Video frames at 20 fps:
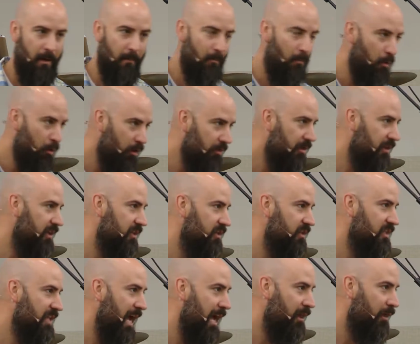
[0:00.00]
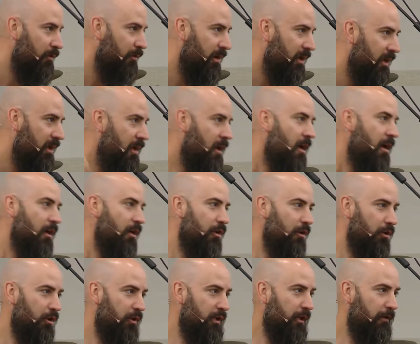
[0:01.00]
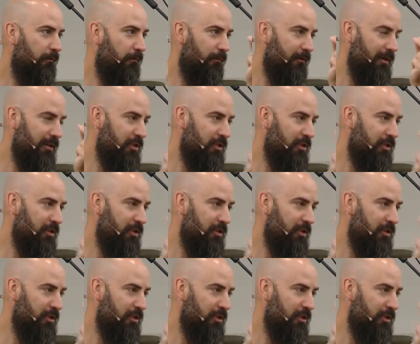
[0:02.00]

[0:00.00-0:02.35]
More than a salary, you're looking for